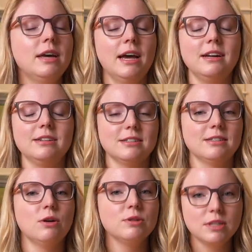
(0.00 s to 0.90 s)
and it's
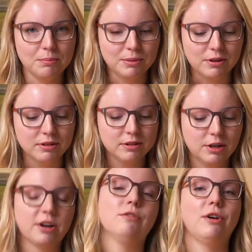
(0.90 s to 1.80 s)
so simple, you're
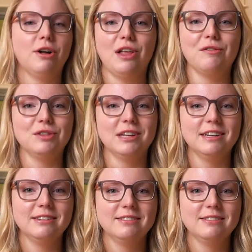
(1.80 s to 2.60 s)
gonna fall in love with it.